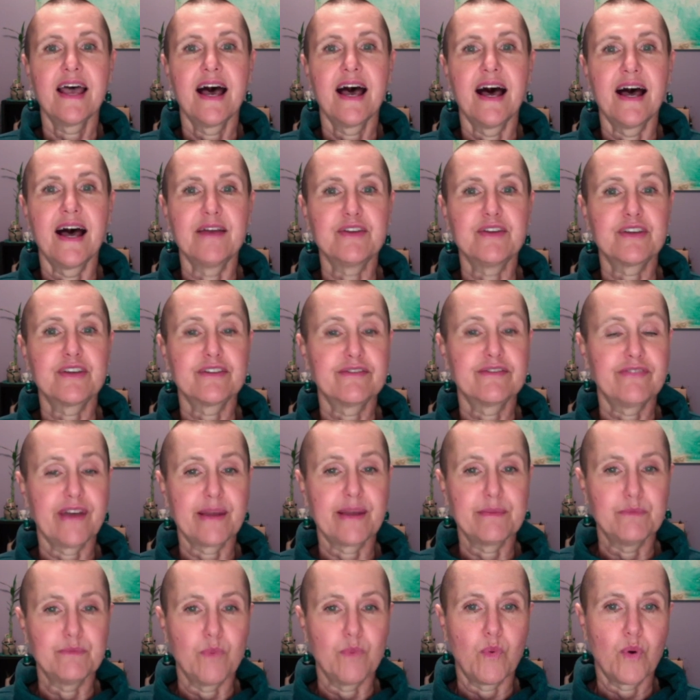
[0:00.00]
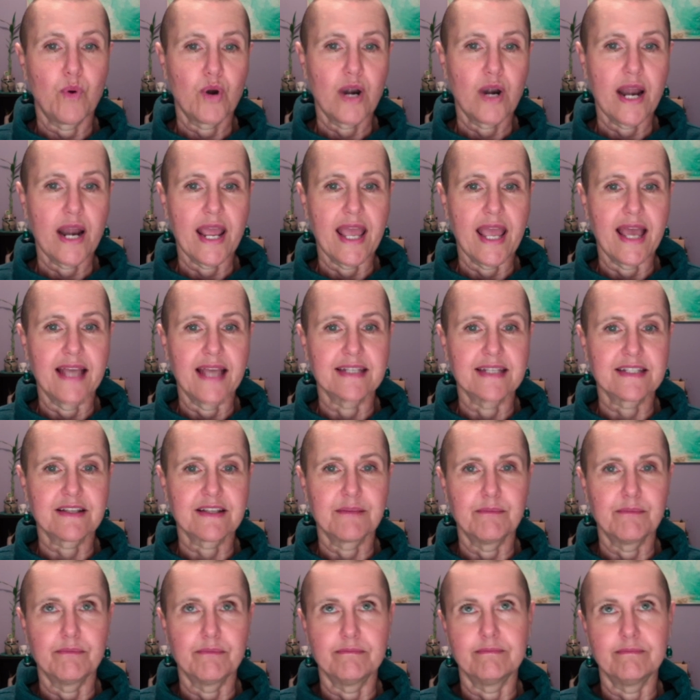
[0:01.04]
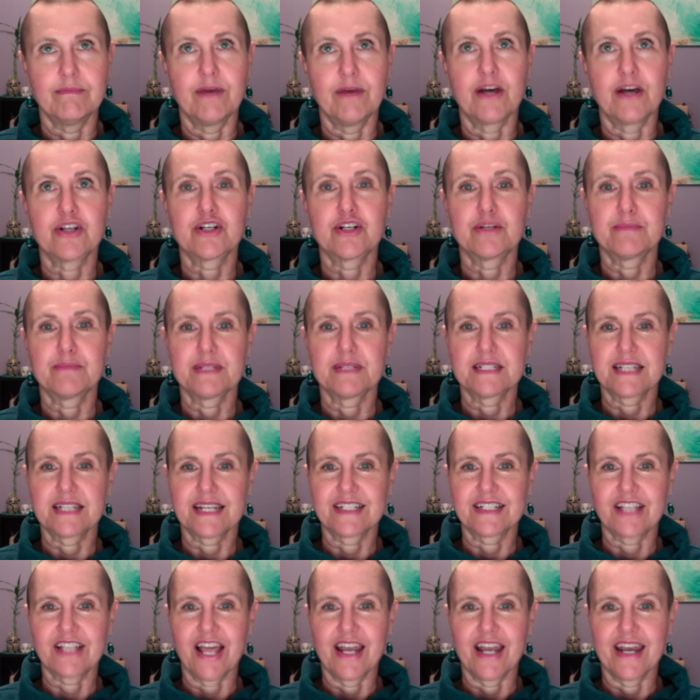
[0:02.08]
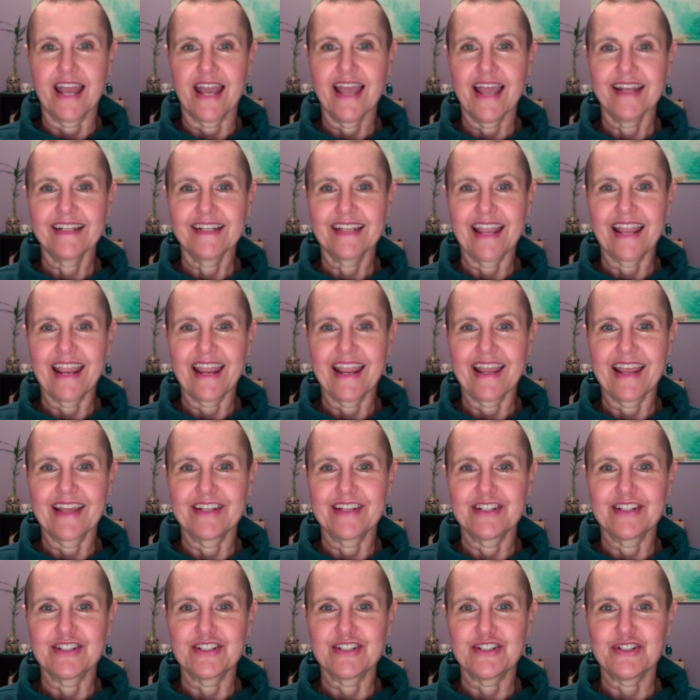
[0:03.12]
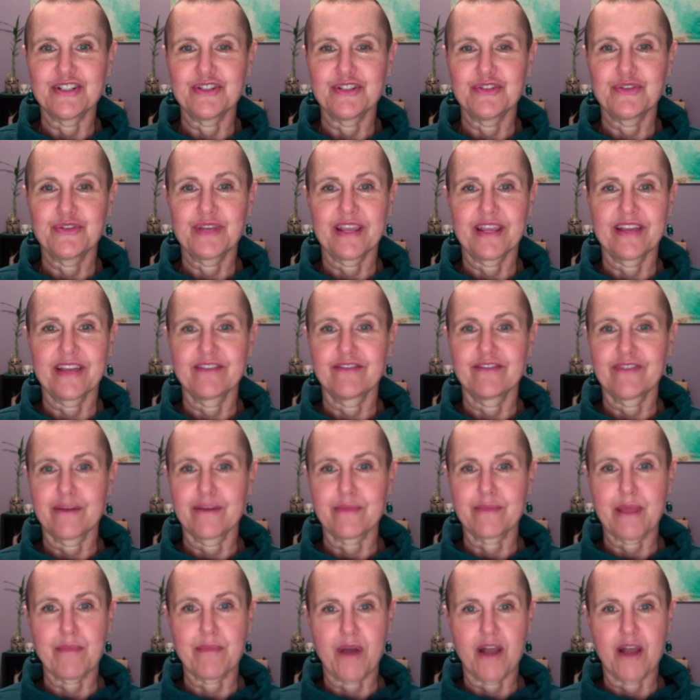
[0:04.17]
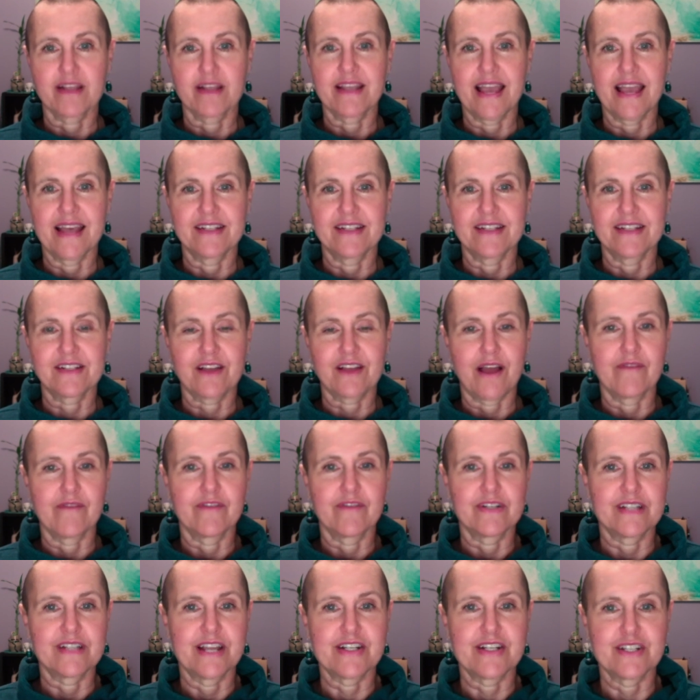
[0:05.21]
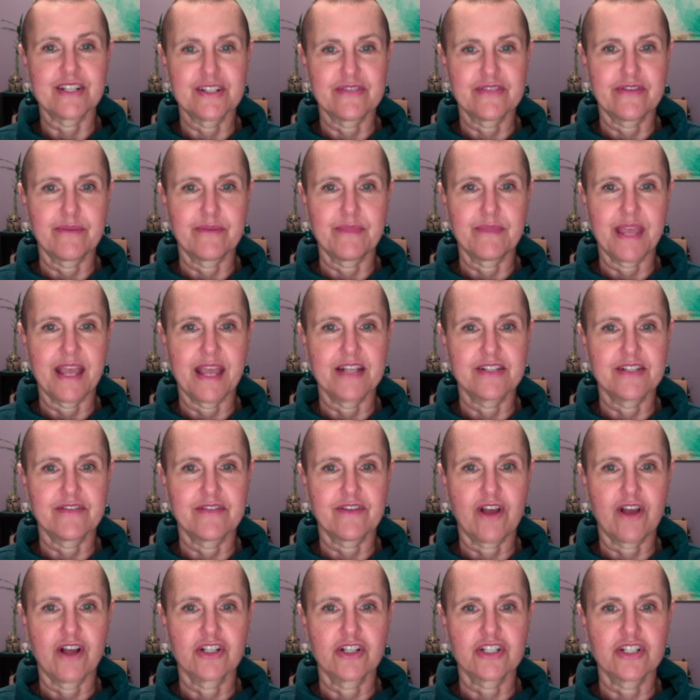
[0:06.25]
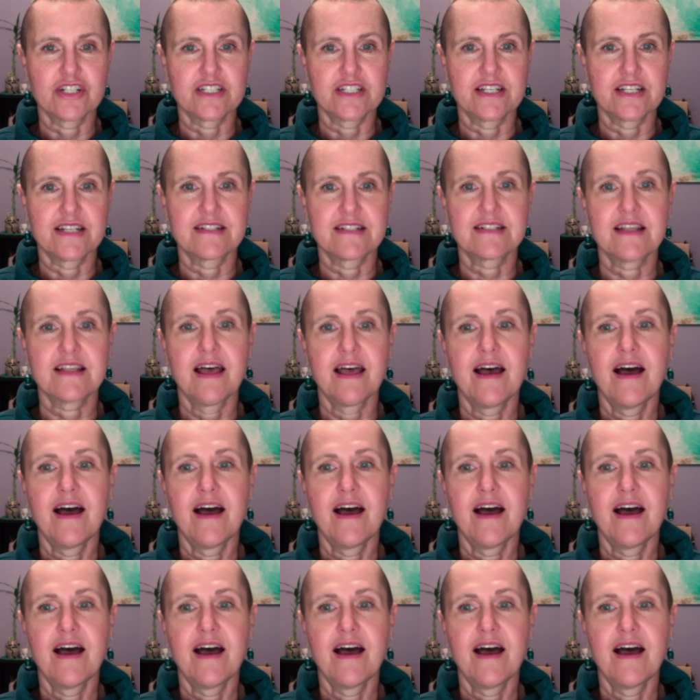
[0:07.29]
You can find more at modernmystic.net, and you can find my podcast, Conversations from the Edge of Consciousness,